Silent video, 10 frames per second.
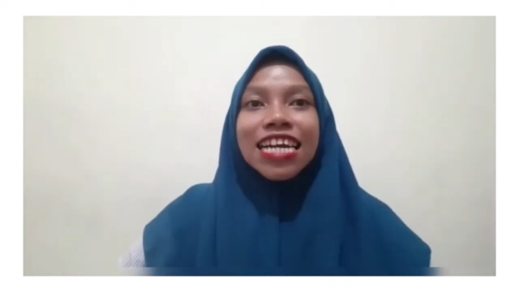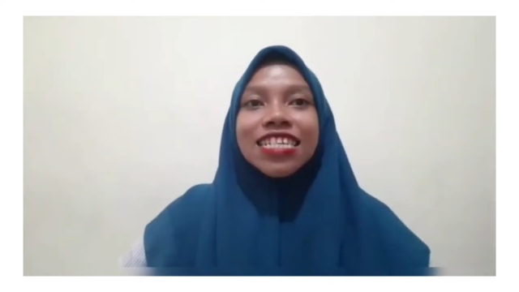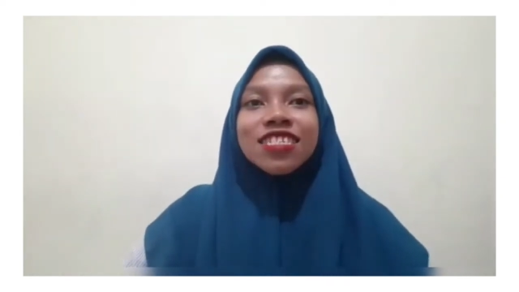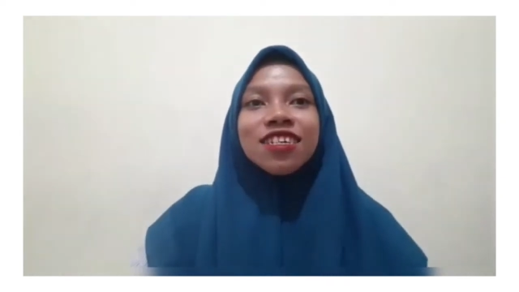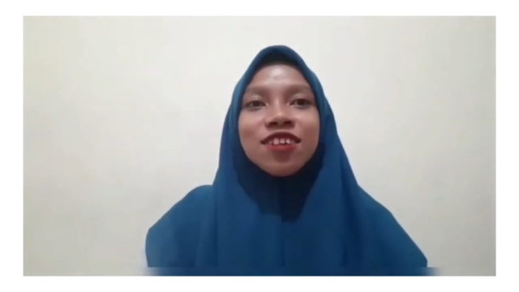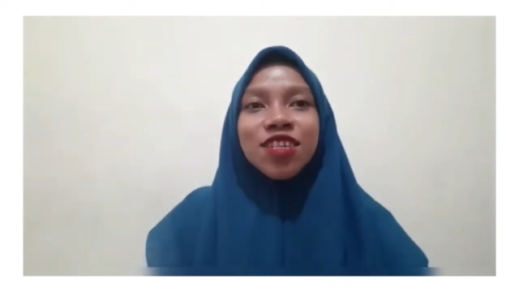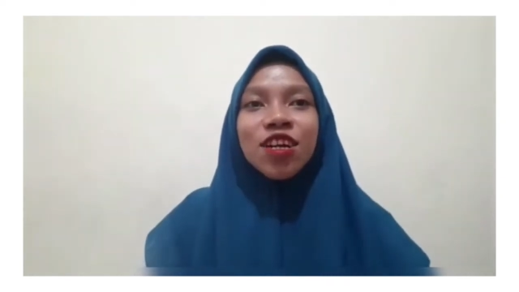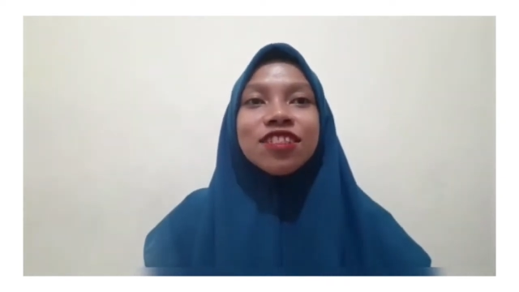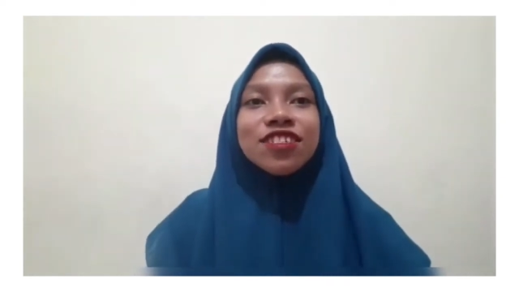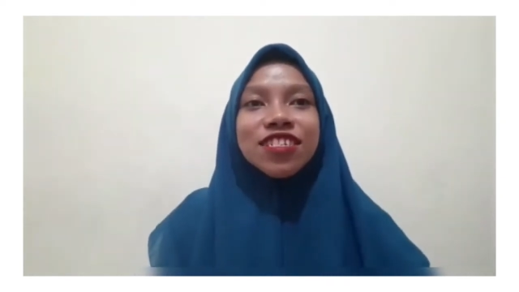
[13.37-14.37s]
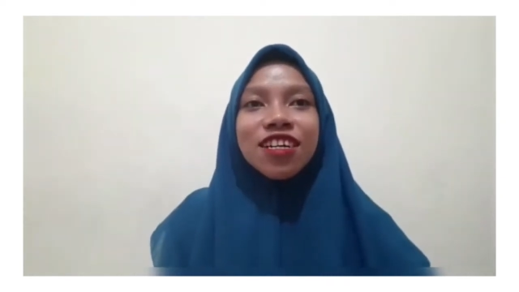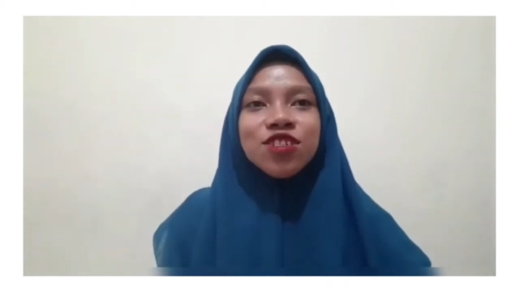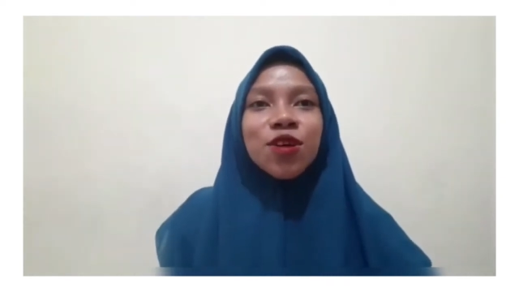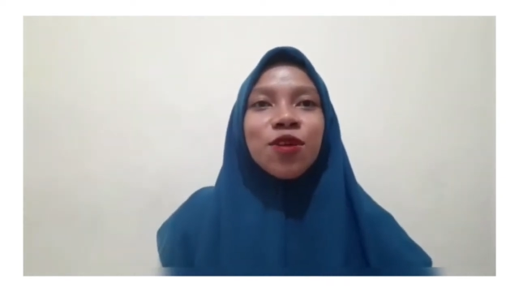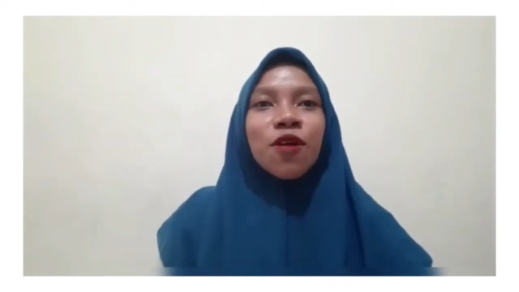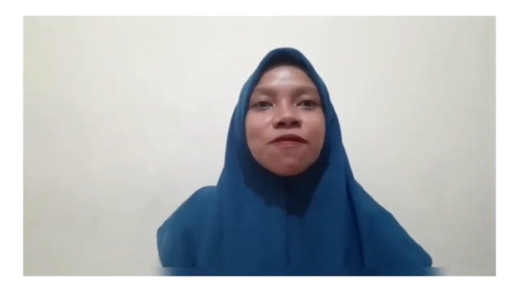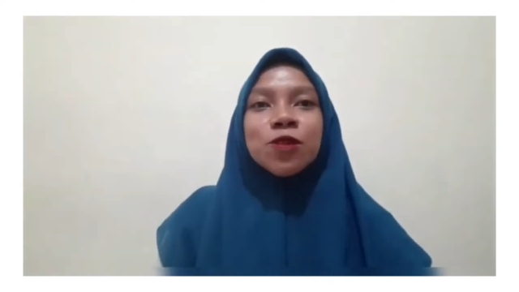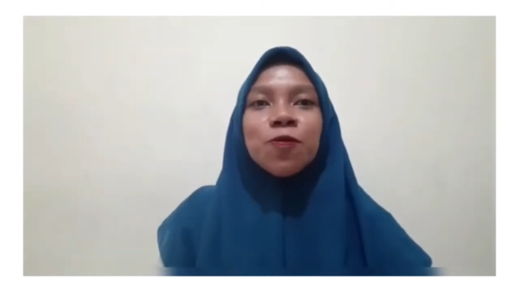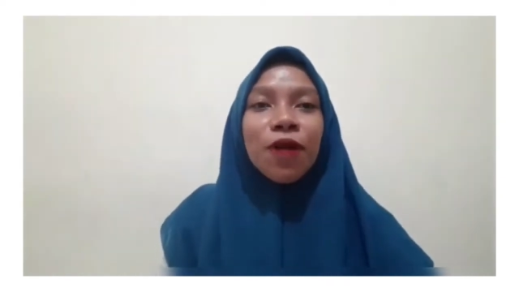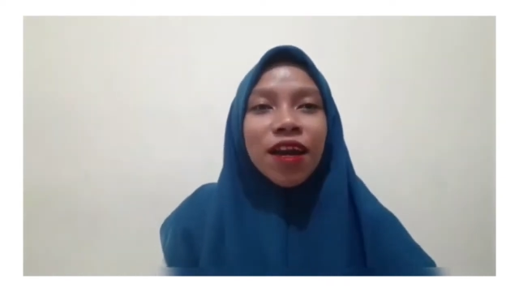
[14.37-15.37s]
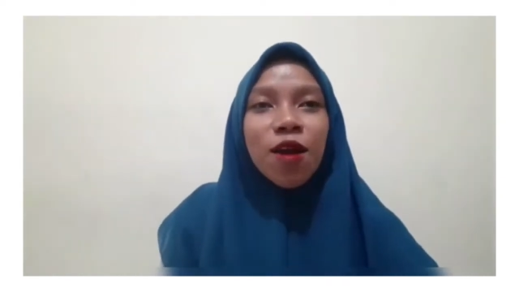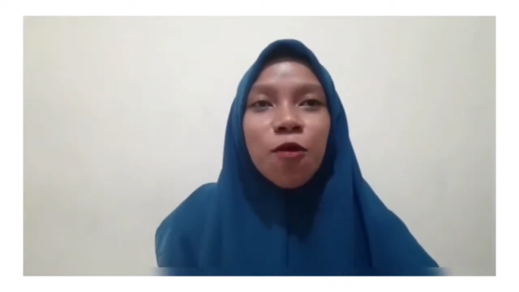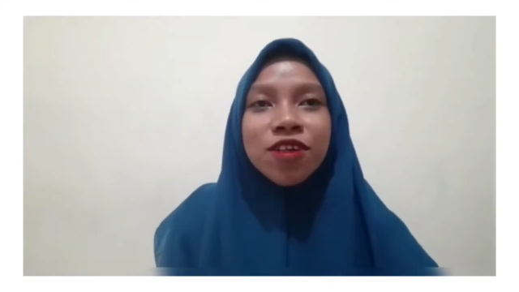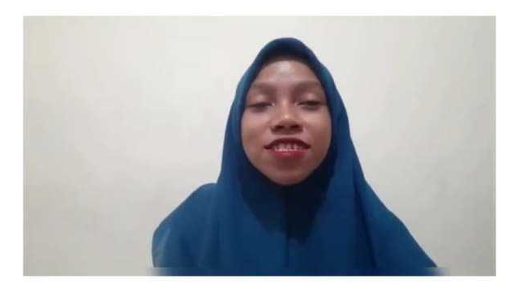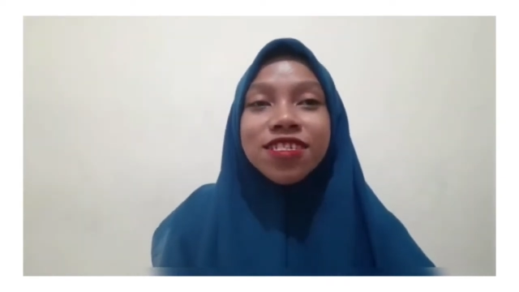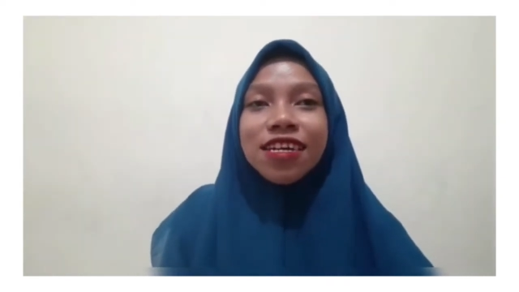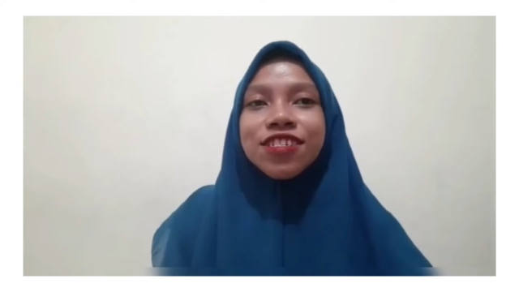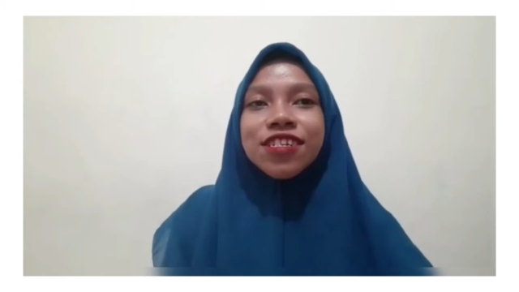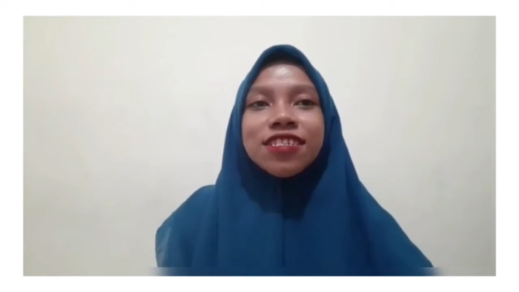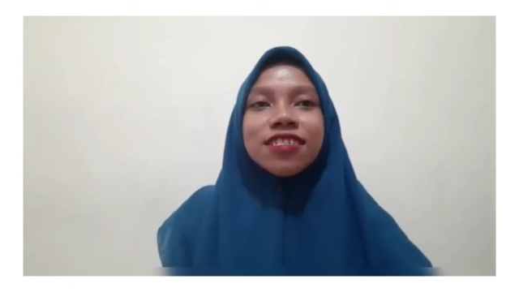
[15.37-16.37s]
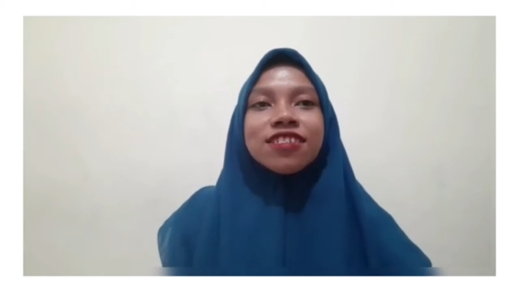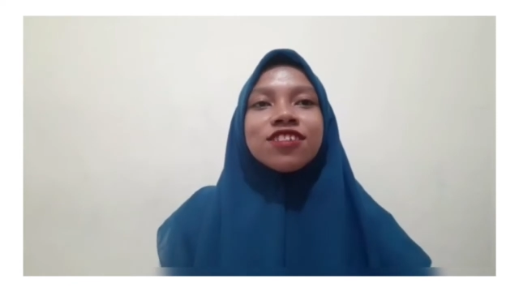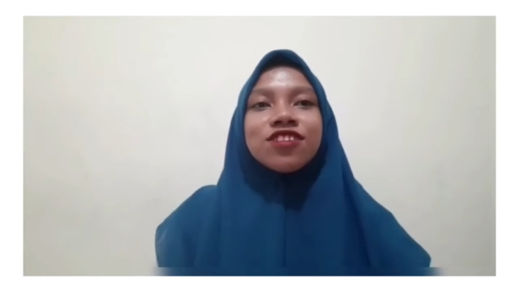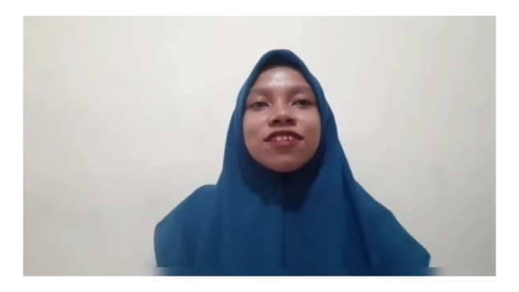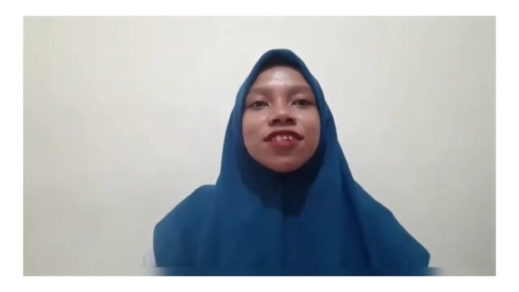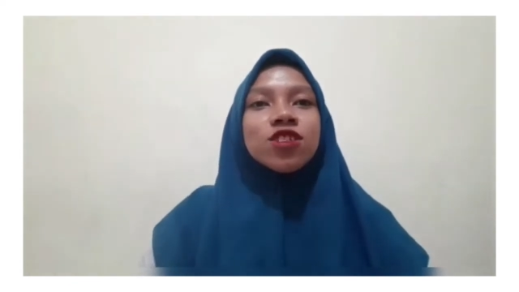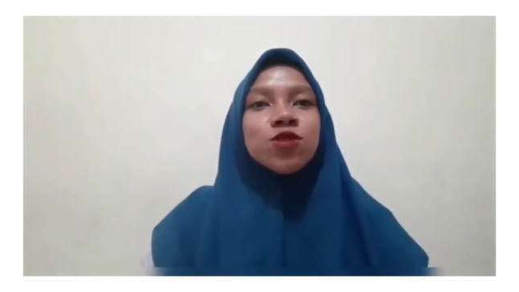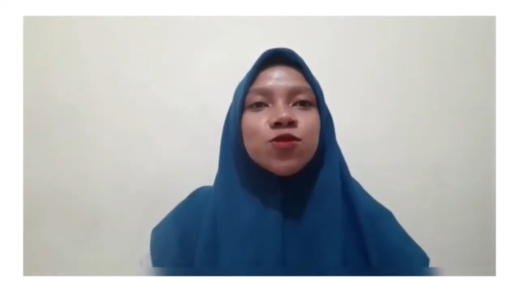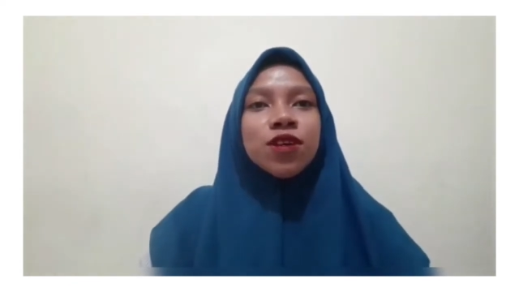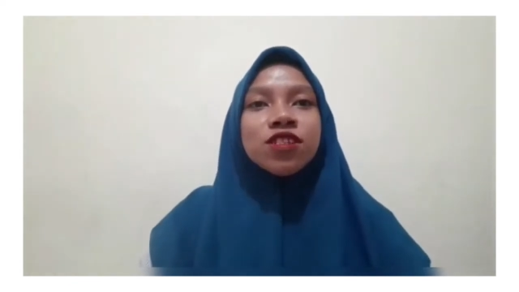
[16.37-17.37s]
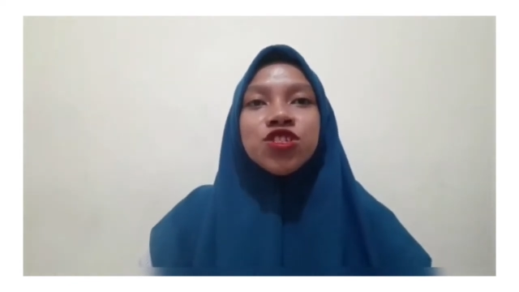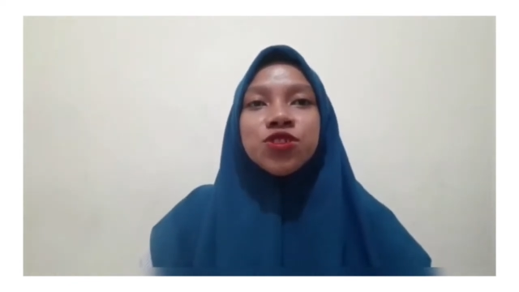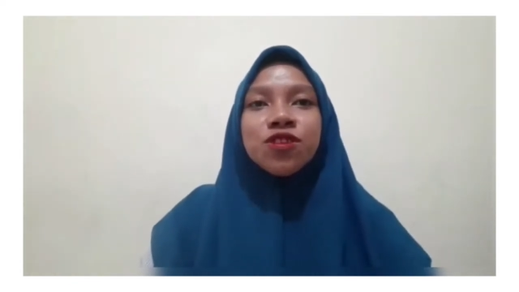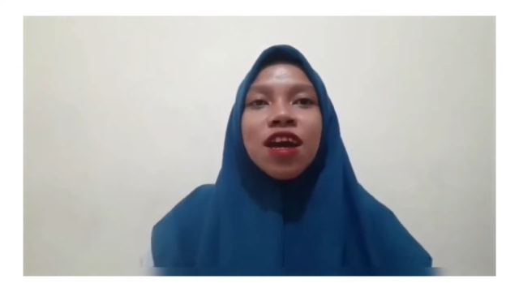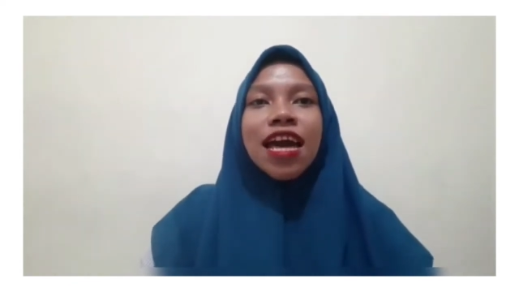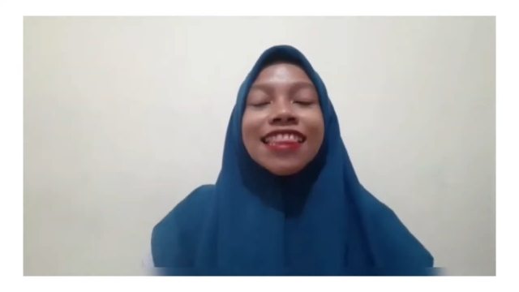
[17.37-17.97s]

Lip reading: In the neoclassical theory of supply, wages adjust instantly to ensure